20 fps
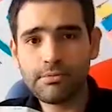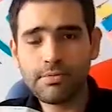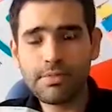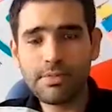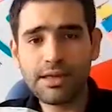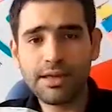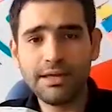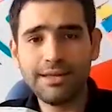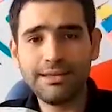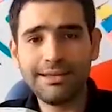
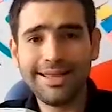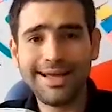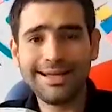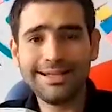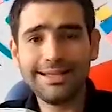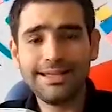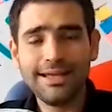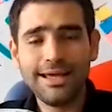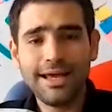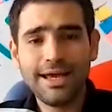And
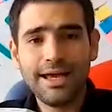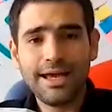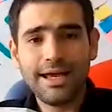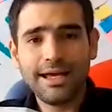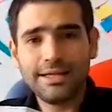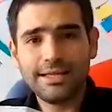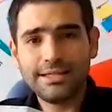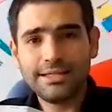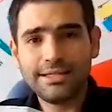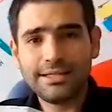that
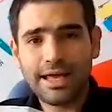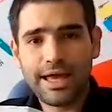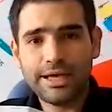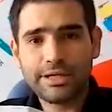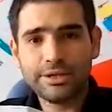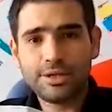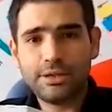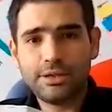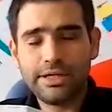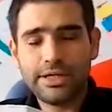is
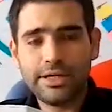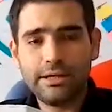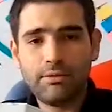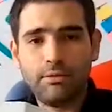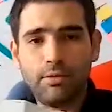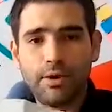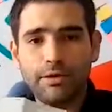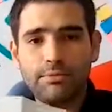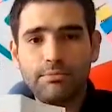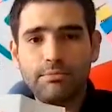actually
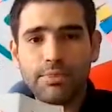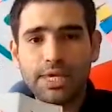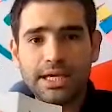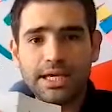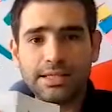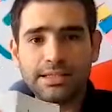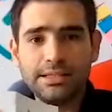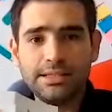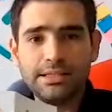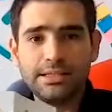what
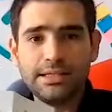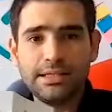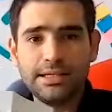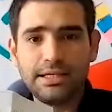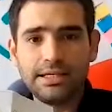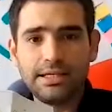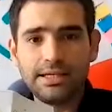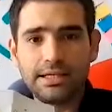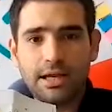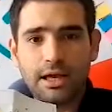means
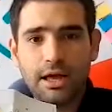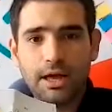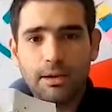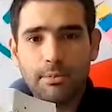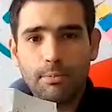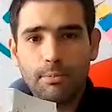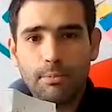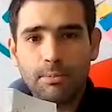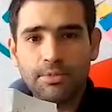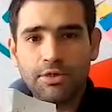these
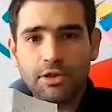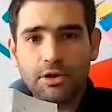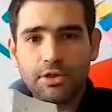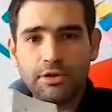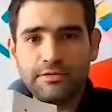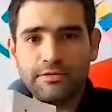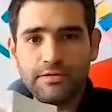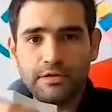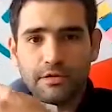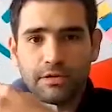
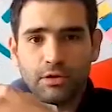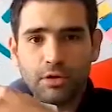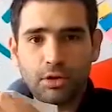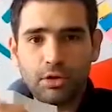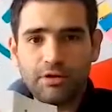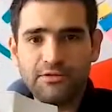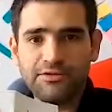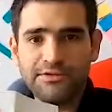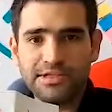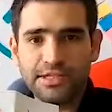
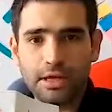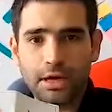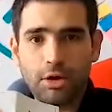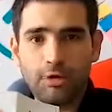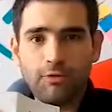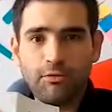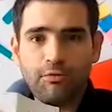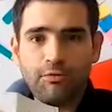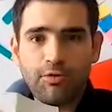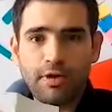north
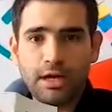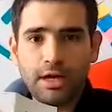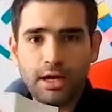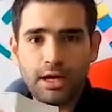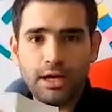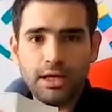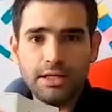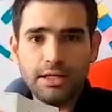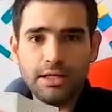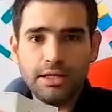south
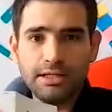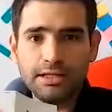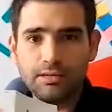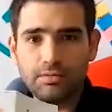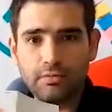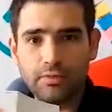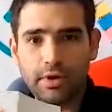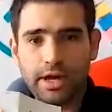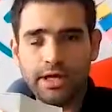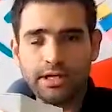
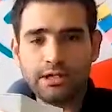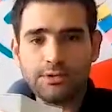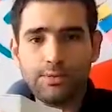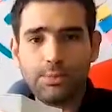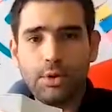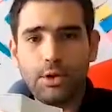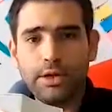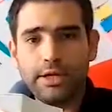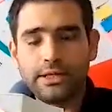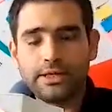east west
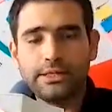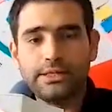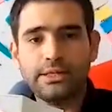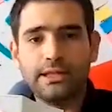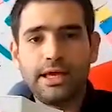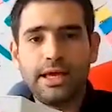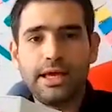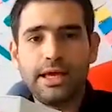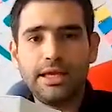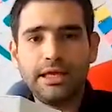points.
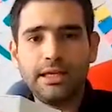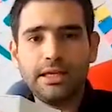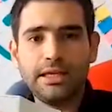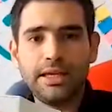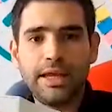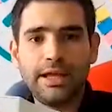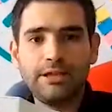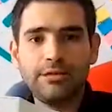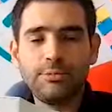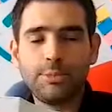They
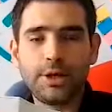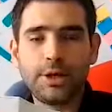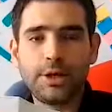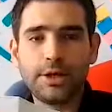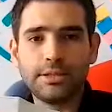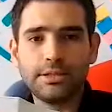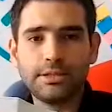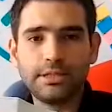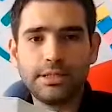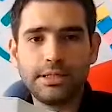
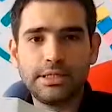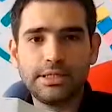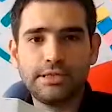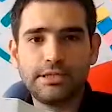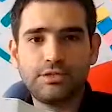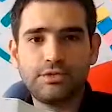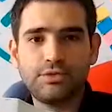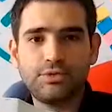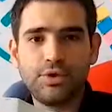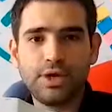landmark
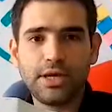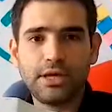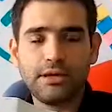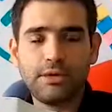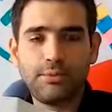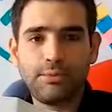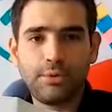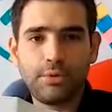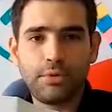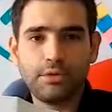this trigger
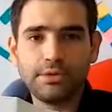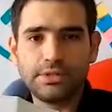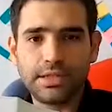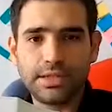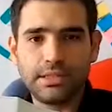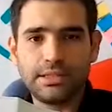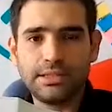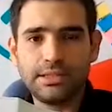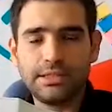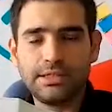
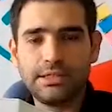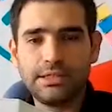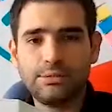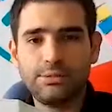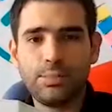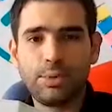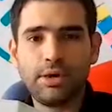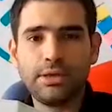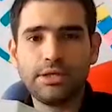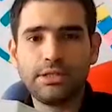process, these
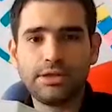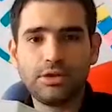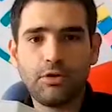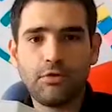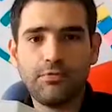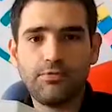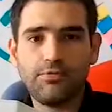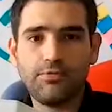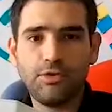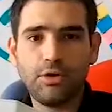points
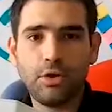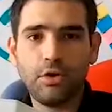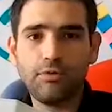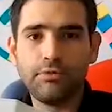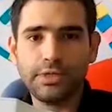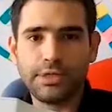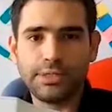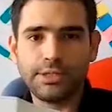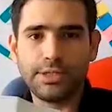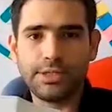of no
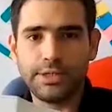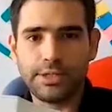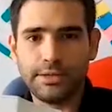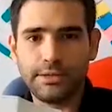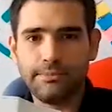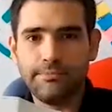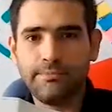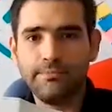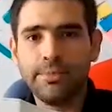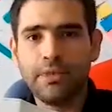return.
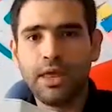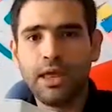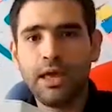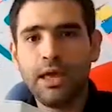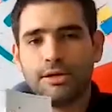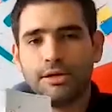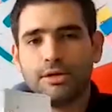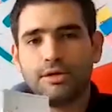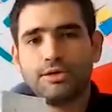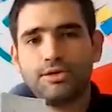
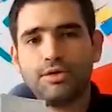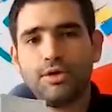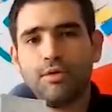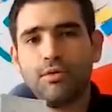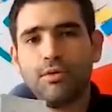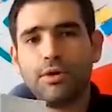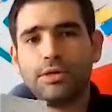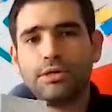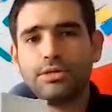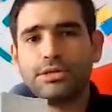So
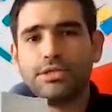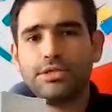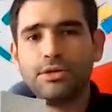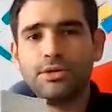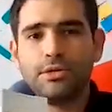once you